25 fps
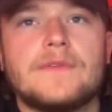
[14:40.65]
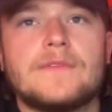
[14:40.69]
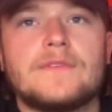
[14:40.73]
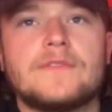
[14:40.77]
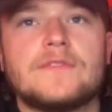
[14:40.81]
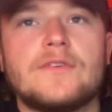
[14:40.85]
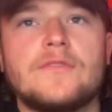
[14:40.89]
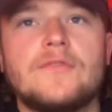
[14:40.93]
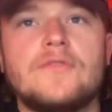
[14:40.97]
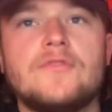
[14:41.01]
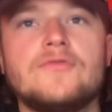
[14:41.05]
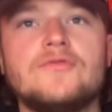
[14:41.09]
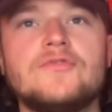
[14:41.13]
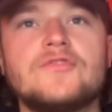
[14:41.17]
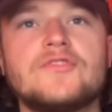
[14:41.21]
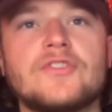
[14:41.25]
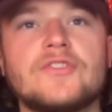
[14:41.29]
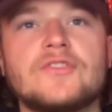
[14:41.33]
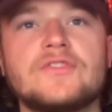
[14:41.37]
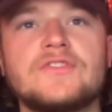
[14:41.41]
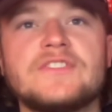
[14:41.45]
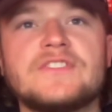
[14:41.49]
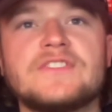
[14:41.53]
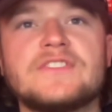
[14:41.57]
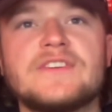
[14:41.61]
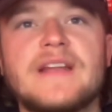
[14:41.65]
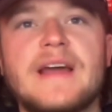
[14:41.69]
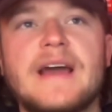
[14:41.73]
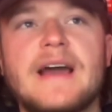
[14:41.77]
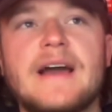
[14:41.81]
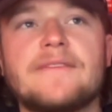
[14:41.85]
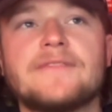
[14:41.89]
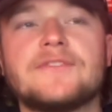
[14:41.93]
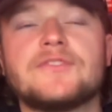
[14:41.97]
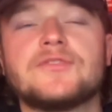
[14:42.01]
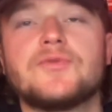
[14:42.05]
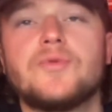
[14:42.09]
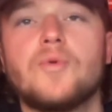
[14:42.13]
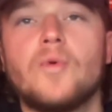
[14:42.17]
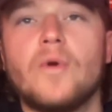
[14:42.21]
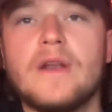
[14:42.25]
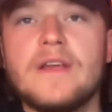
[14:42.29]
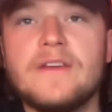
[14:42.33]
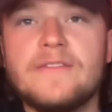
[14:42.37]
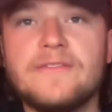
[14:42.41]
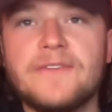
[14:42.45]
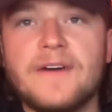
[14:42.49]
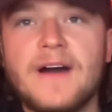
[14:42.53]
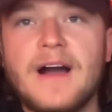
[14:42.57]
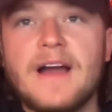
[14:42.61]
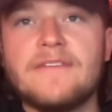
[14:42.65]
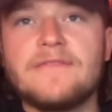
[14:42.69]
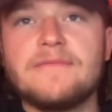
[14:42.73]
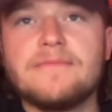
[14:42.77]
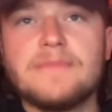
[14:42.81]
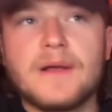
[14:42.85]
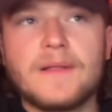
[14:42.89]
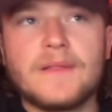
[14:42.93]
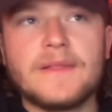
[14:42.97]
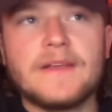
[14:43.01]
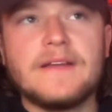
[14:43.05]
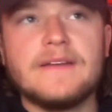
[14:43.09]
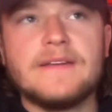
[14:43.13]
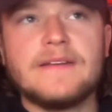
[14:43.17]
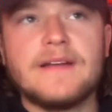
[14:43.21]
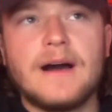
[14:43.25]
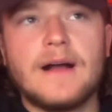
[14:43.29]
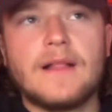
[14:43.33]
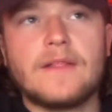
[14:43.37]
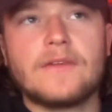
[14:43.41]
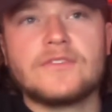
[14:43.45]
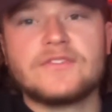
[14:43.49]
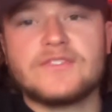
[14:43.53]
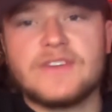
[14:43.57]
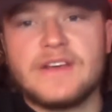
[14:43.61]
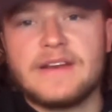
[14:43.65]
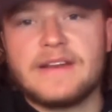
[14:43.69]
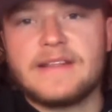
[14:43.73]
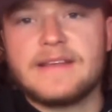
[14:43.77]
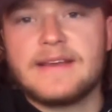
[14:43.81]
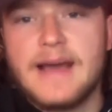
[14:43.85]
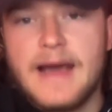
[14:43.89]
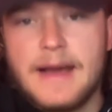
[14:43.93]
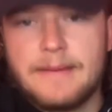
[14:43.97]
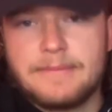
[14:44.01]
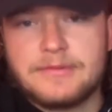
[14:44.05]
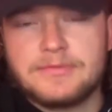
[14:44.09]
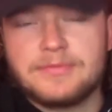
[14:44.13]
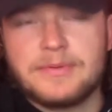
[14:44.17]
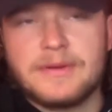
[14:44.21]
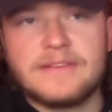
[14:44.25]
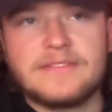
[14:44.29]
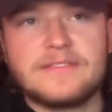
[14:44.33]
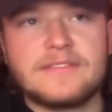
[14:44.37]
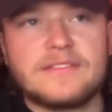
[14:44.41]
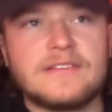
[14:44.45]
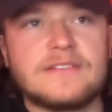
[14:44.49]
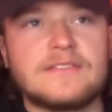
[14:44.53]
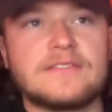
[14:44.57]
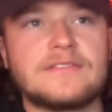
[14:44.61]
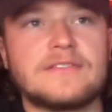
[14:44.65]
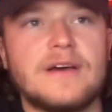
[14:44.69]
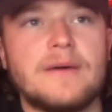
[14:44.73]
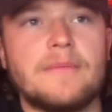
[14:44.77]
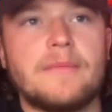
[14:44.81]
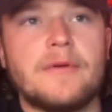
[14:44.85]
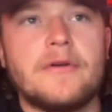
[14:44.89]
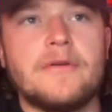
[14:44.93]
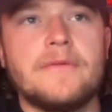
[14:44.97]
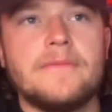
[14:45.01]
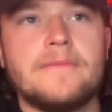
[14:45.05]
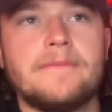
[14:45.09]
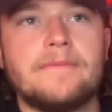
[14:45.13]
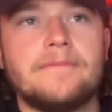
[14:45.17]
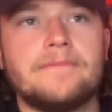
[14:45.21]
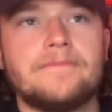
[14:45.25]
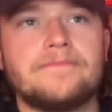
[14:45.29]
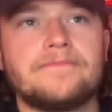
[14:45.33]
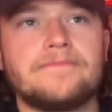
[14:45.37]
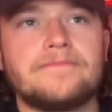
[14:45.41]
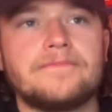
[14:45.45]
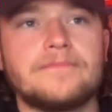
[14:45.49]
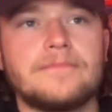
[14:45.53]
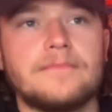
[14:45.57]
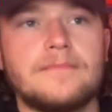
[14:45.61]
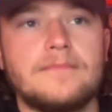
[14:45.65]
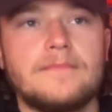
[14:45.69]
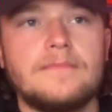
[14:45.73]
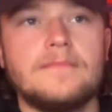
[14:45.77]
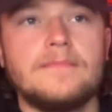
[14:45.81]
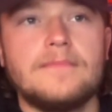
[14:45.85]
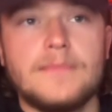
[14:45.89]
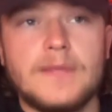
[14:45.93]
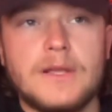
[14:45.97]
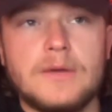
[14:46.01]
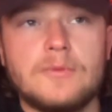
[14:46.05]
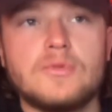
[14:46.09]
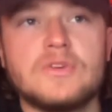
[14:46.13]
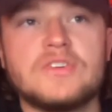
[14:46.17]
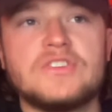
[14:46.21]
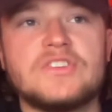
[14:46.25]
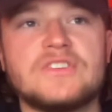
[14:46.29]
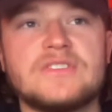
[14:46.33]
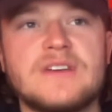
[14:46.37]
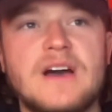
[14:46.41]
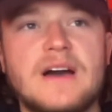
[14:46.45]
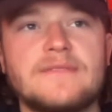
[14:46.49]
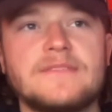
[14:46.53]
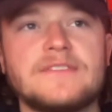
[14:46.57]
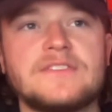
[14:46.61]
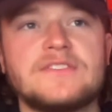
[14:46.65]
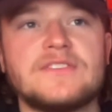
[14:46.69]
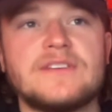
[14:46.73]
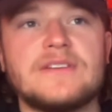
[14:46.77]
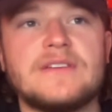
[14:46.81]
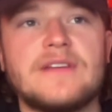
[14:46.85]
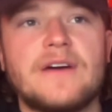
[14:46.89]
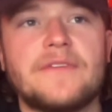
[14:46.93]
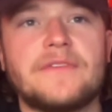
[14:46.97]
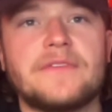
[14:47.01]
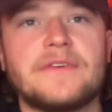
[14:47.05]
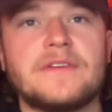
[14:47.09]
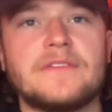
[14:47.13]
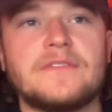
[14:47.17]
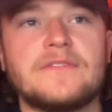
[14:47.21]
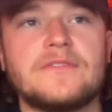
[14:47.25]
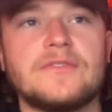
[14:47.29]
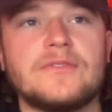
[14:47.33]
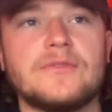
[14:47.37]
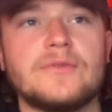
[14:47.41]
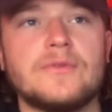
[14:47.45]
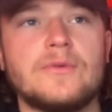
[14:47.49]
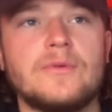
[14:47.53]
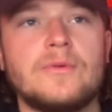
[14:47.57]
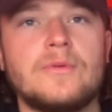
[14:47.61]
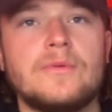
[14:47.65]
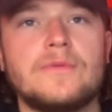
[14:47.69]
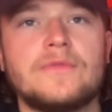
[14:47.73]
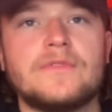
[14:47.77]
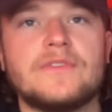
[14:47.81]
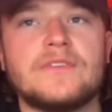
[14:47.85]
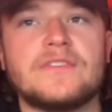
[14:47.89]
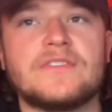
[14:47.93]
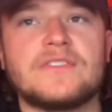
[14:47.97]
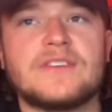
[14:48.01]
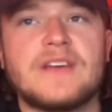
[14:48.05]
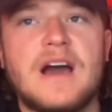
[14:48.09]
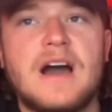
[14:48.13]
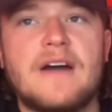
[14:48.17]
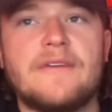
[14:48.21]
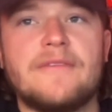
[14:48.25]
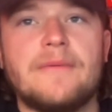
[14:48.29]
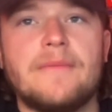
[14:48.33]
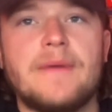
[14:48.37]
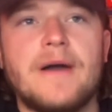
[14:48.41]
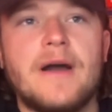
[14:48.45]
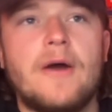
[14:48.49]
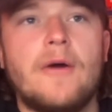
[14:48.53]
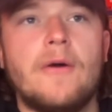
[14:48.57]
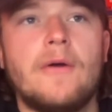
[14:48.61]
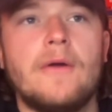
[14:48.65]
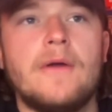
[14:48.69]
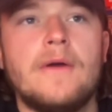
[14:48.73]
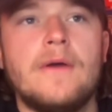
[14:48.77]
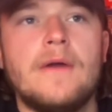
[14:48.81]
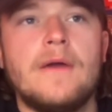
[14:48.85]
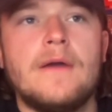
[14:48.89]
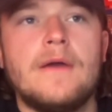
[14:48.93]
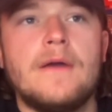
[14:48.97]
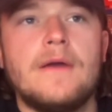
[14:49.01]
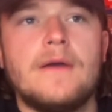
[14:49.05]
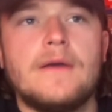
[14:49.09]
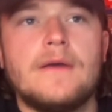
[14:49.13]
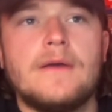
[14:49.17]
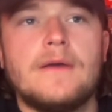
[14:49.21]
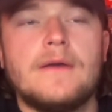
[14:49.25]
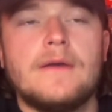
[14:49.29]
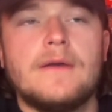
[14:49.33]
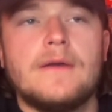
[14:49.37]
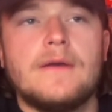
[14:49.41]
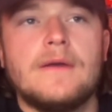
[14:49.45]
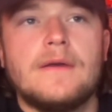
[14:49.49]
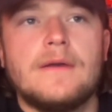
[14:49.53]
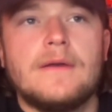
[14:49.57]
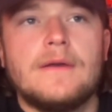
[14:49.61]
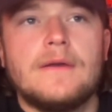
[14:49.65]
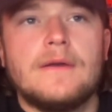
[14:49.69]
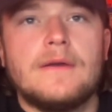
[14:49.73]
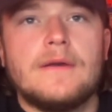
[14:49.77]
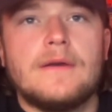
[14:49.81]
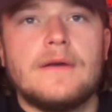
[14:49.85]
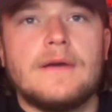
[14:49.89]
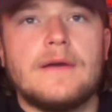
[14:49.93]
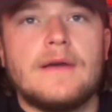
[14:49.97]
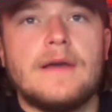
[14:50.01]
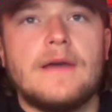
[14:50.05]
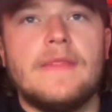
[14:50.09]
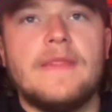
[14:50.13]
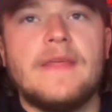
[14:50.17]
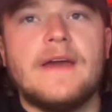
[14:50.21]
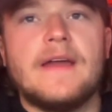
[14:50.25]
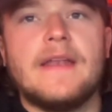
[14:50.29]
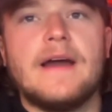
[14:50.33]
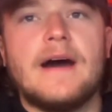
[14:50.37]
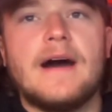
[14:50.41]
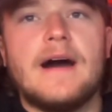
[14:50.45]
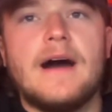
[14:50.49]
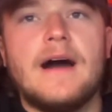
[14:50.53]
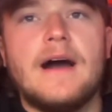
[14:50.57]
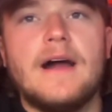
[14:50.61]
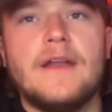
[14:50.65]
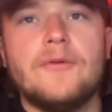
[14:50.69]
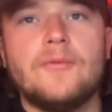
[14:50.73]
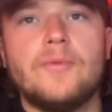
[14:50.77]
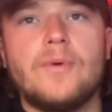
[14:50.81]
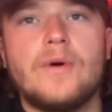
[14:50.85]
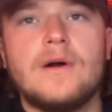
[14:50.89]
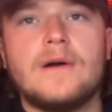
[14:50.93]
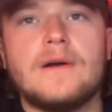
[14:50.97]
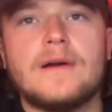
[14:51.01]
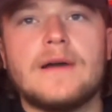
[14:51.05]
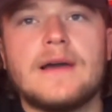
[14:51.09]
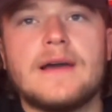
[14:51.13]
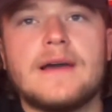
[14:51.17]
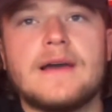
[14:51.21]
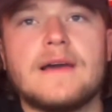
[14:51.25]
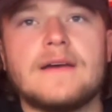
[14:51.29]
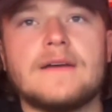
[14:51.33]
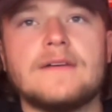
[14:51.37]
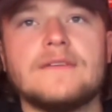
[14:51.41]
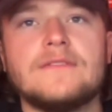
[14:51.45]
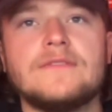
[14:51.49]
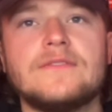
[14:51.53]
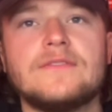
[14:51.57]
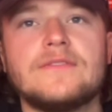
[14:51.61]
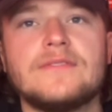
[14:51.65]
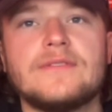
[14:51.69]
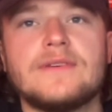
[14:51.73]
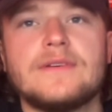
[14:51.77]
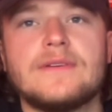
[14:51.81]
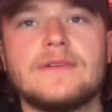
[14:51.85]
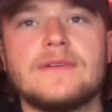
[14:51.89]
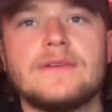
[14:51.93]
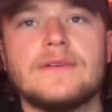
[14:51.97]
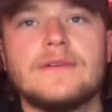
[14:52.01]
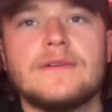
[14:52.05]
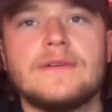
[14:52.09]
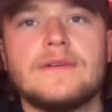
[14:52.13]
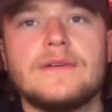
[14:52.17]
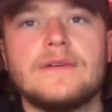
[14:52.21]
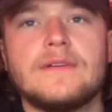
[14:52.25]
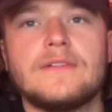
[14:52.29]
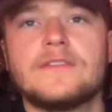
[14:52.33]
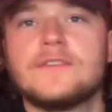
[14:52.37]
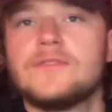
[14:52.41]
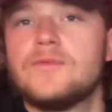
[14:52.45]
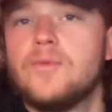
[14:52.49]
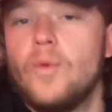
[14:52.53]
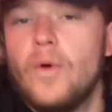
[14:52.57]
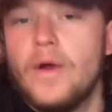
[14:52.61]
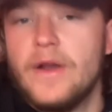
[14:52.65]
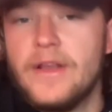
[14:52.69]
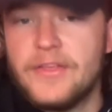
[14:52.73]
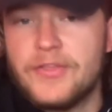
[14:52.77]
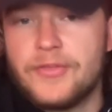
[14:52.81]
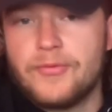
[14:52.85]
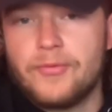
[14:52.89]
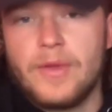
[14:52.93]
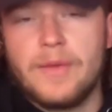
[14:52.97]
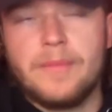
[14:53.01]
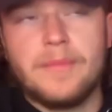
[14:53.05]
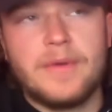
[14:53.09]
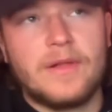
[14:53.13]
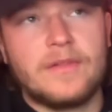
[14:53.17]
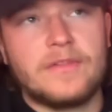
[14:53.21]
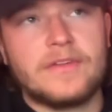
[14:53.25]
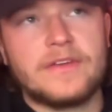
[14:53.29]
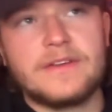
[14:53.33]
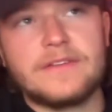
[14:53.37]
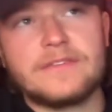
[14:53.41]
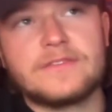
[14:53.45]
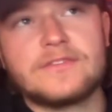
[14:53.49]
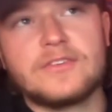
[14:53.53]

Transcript: New Jersey is going to have $25 million in cap space this summer, which is obviously nothing to scoff about. And then Ottawa has $23 million.